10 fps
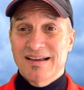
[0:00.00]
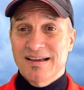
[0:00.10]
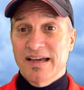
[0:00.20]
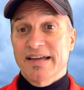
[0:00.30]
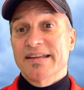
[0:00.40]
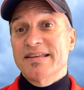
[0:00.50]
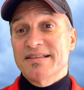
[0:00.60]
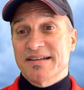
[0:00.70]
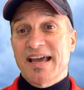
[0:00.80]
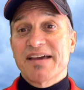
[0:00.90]
And
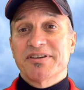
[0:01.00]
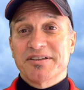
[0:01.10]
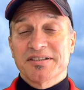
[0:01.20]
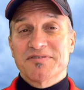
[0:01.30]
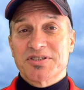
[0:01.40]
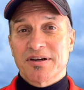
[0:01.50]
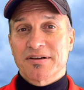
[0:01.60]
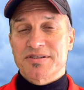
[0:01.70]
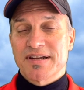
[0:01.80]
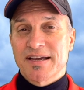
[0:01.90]
he's an advocate of
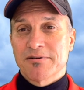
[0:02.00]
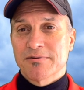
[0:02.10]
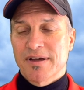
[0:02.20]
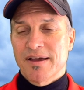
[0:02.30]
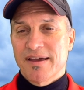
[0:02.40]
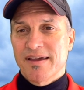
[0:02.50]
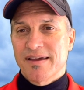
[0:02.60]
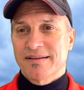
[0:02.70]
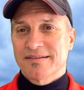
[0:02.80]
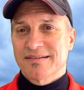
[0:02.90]
sharks now.
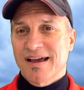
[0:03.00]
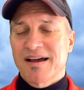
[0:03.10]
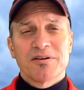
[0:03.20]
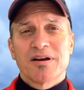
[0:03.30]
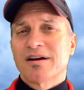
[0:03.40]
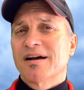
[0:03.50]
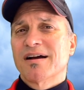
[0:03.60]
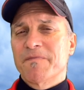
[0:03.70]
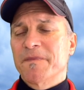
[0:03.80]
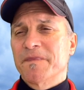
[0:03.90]
And
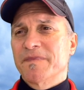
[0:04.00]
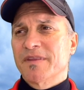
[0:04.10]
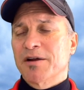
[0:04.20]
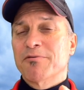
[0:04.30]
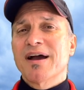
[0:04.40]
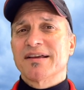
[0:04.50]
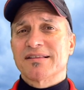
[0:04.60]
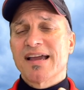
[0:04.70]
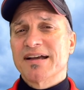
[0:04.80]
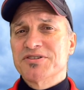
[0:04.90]

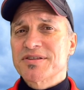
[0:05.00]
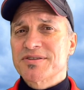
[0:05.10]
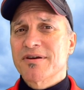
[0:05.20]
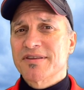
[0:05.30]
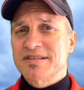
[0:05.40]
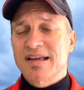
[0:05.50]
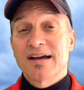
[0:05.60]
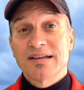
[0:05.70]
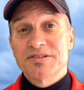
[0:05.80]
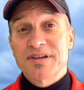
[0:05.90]
ironically, I just saw this
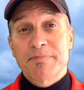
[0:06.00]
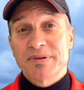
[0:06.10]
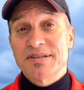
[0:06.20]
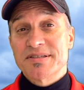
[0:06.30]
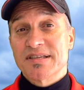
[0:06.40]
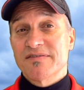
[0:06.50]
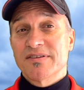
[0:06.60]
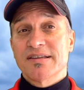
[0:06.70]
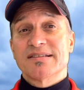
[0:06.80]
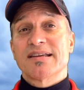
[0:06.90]
guy on Japanese
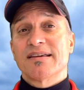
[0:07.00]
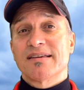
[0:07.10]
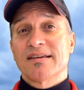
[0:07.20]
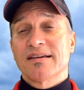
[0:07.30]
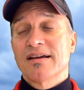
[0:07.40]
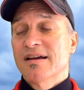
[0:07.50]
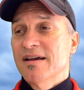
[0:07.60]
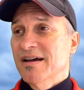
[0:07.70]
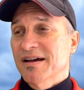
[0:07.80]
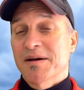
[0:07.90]
TV taking
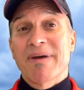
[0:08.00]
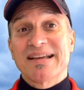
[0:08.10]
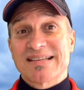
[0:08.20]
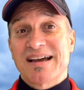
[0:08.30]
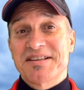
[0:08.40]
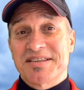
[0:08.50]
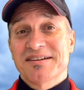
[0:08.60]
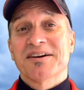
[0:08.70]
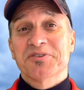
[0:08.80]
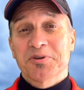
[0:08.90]
Mike
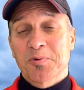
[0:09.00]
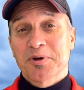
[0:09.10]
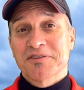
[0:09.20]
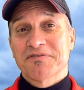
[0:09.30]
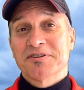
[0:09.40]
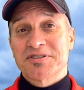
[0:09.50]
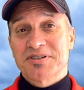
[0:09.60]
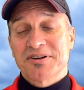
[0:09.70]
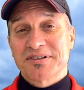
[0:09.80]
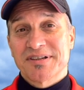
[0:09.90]
Tyson underwater for a
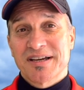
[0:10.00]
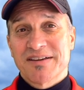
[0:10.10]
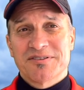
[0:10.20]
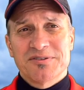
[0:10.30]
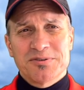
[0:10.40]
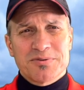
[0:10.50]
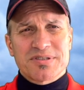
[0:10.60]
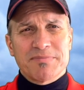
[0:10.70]
shark dive to do some